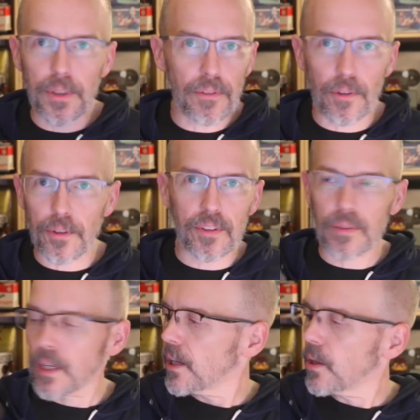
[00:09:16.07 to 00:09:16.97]
the first
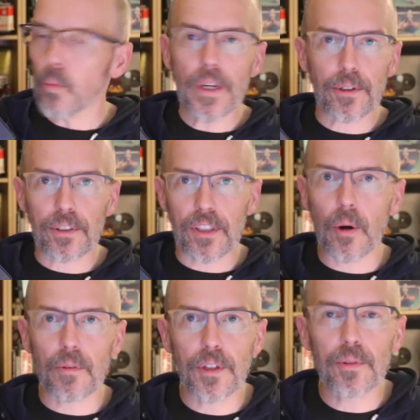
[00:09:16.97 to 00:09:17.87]
week or so
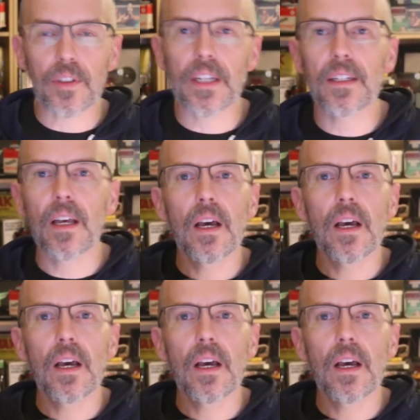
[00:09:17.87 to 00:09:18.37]
of using it,